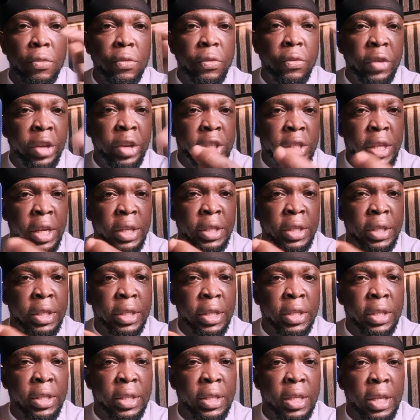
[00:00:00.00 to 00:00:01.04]
visit
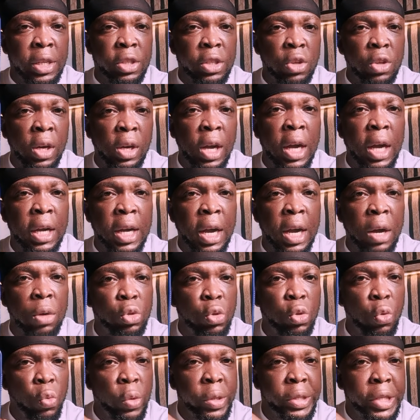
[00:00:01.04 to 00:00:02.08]
this TikTok
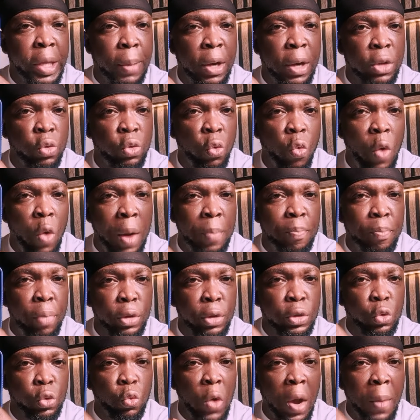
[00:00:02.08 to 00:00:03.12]
account with about
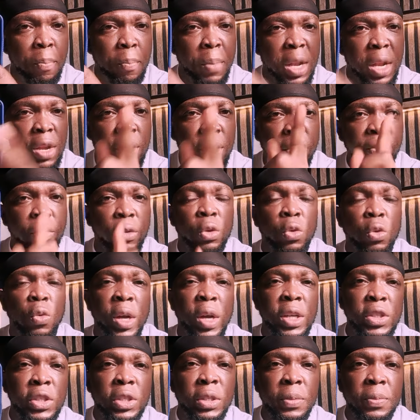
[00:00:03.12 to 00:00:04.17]
1.1 million
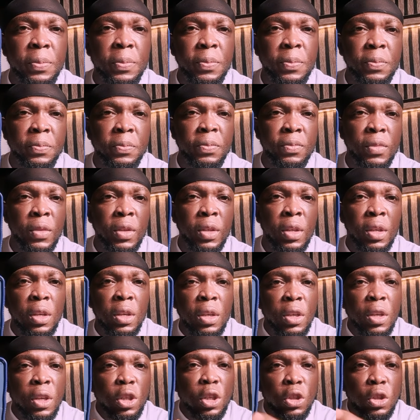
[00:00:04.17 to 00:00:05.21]
followers.
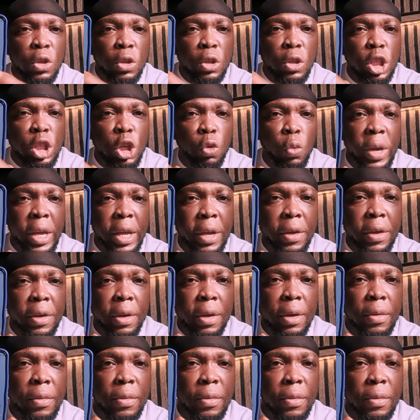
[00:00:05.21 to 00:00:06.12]
You will